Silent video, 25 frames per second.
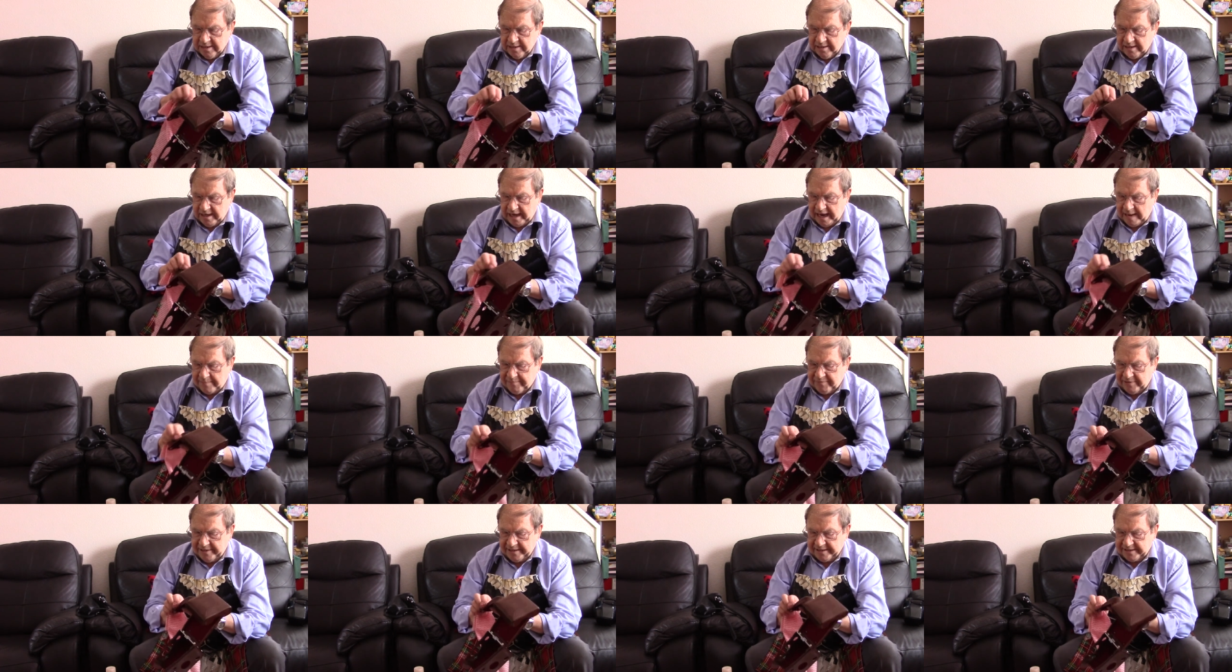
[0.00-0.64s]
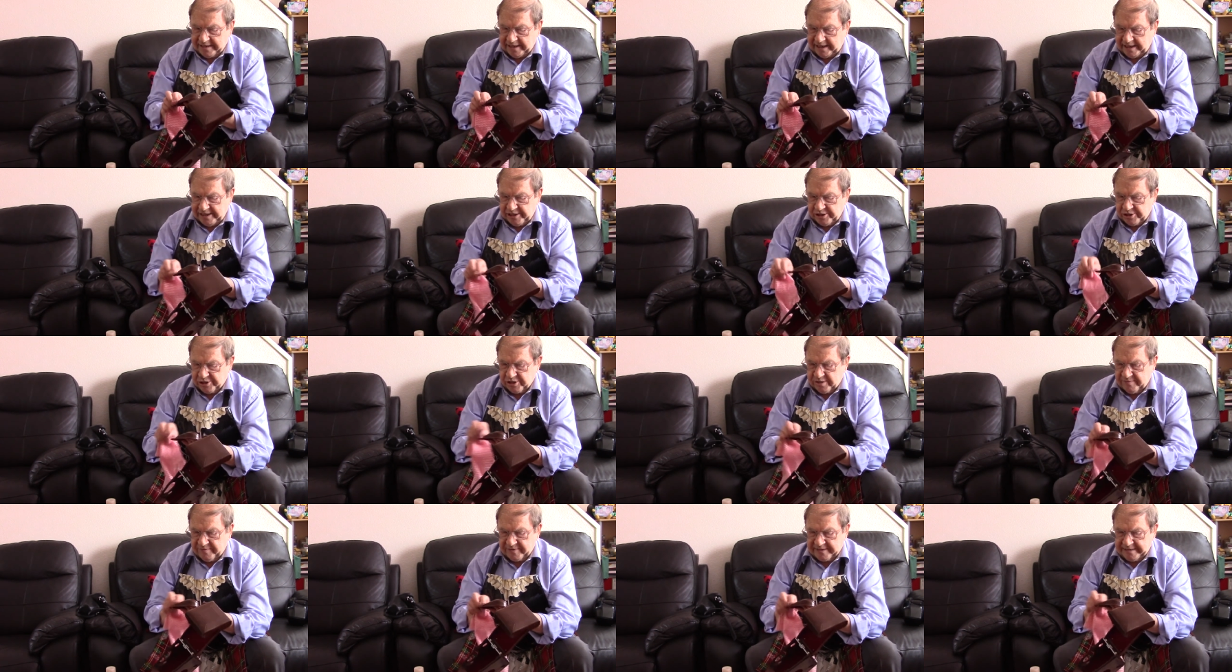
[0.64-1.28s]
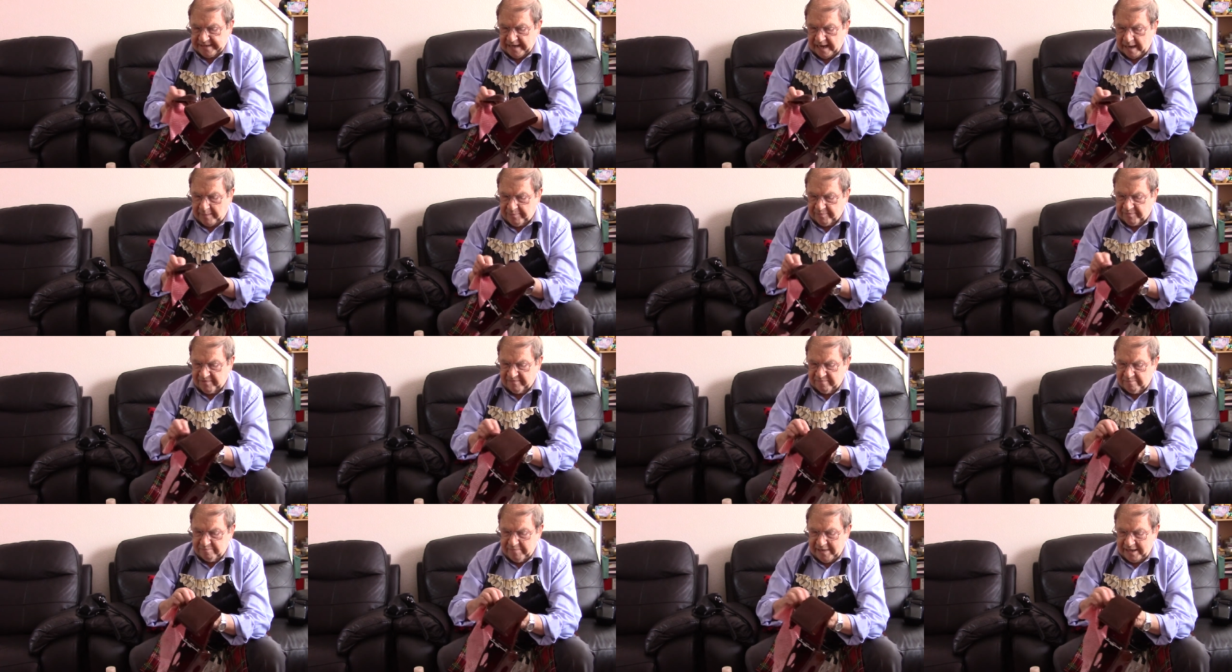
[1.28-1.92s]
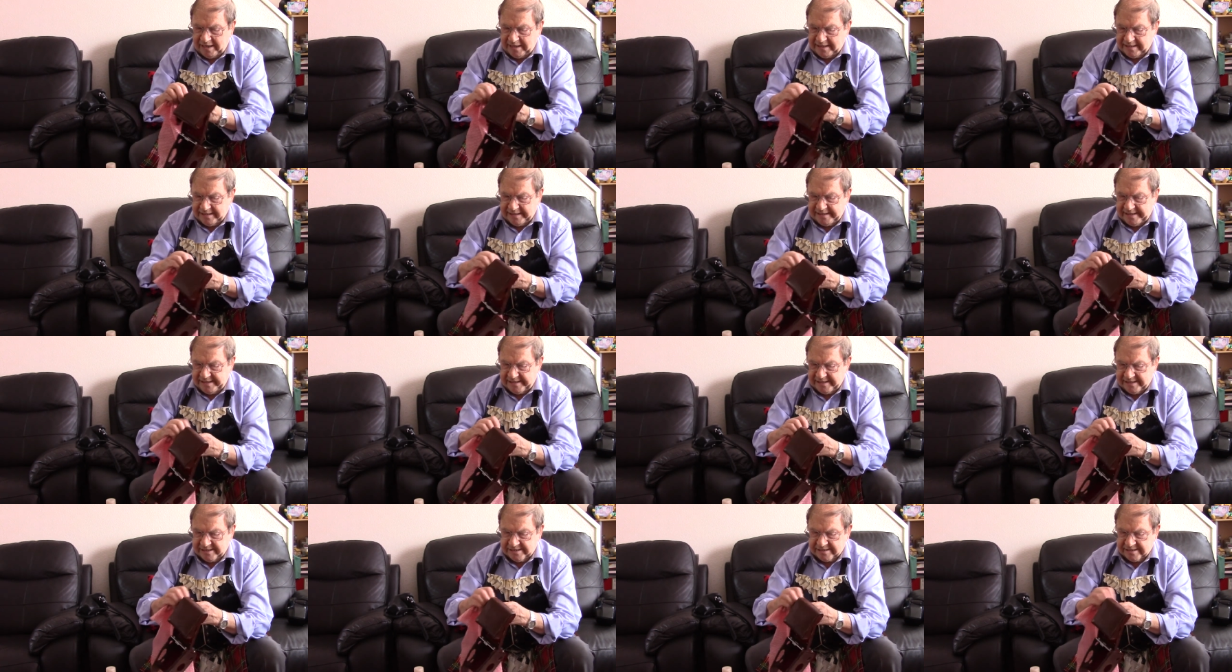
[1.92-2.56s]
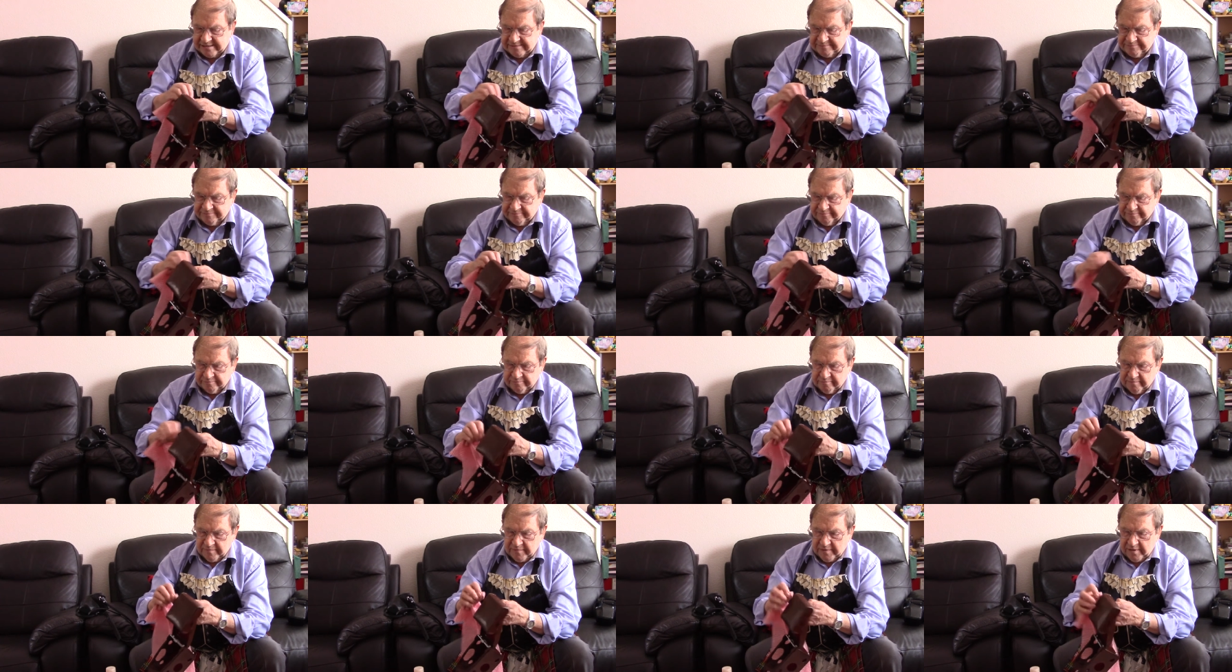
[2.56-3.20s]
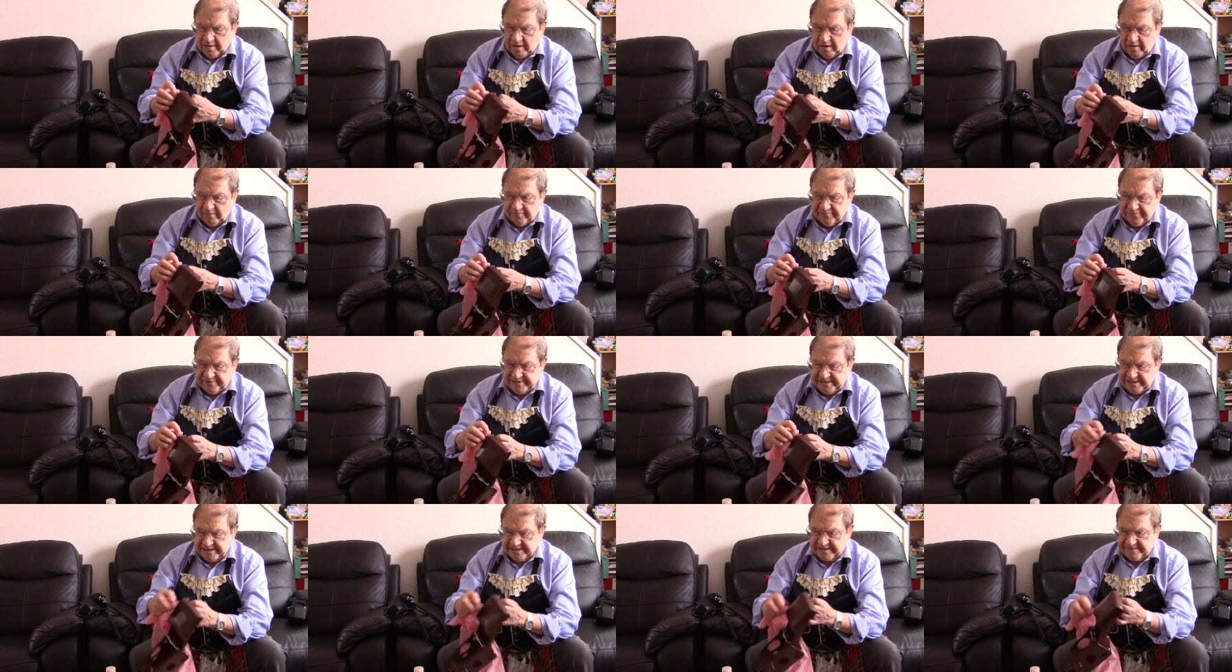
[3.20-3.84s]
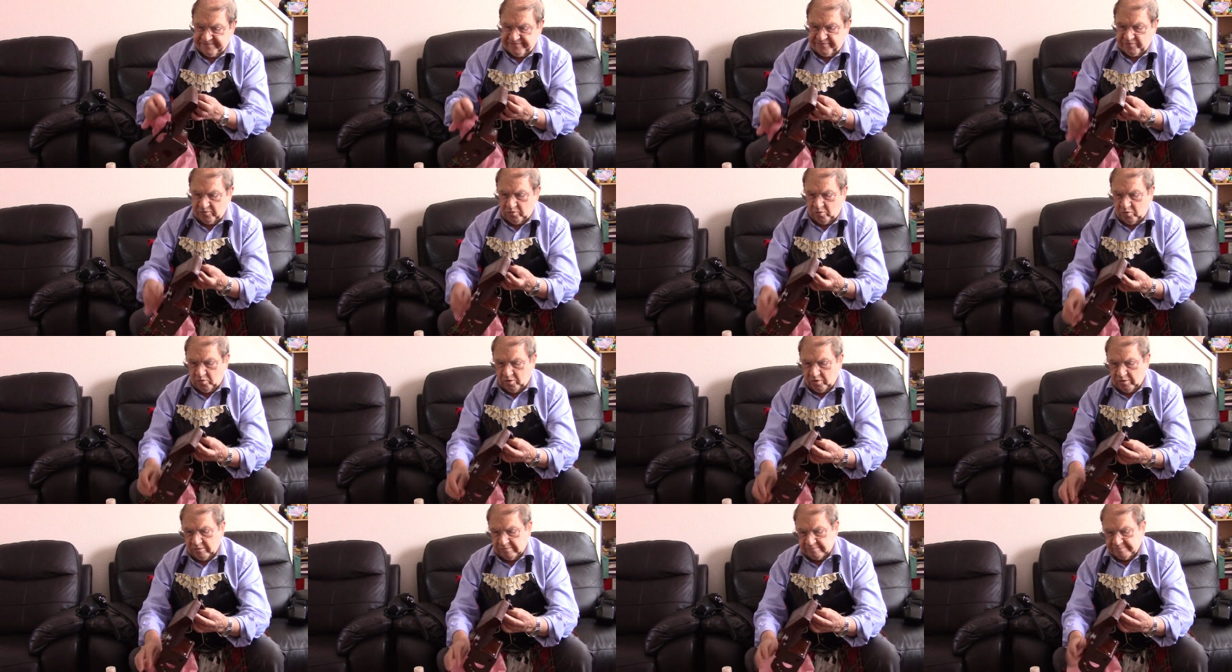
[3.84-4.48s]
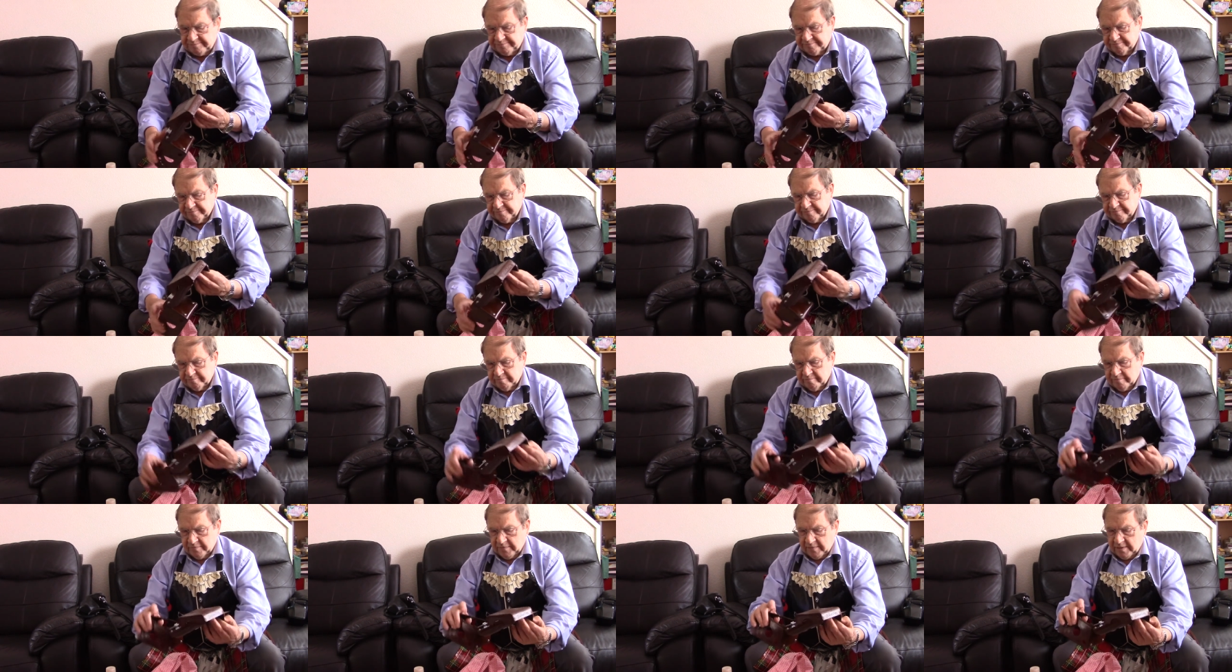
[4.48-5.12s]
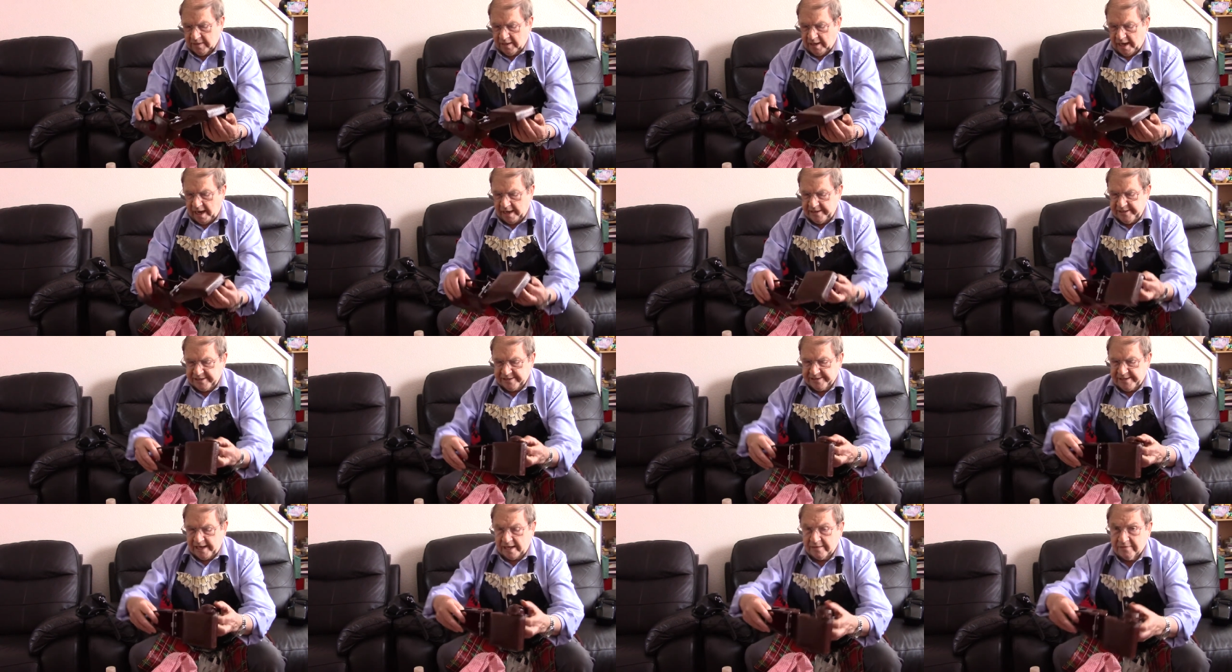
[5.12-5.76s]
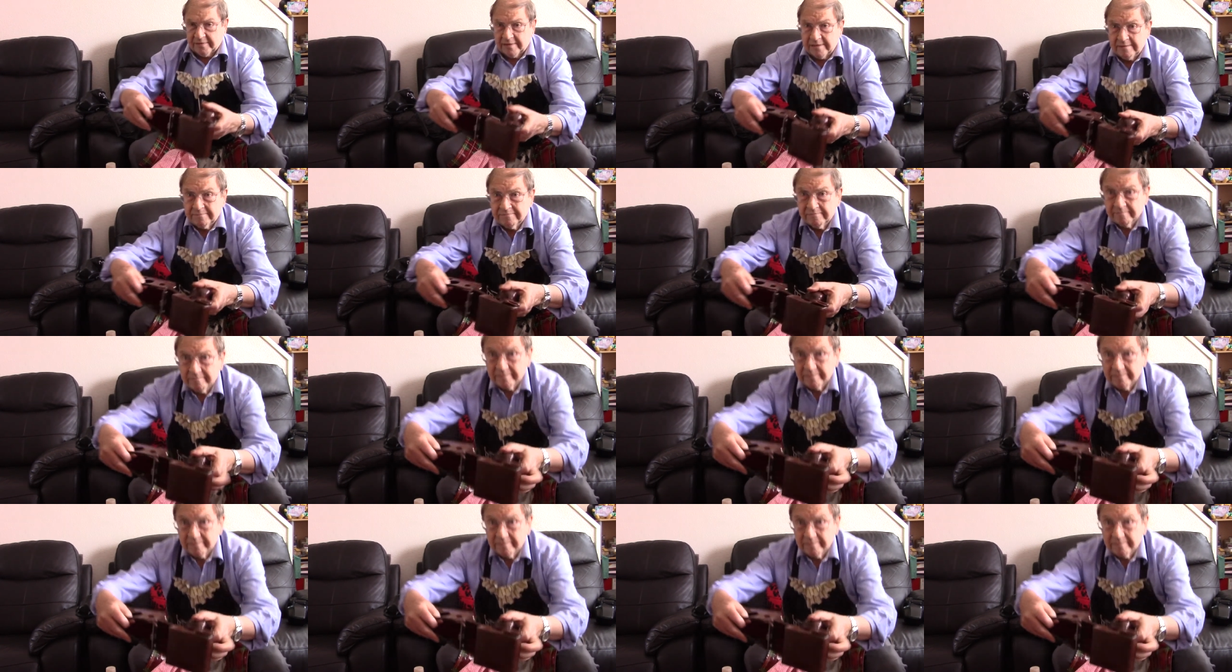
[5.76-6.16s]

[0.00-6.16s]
application a couple of millilitres of neatsfoot oil and it's done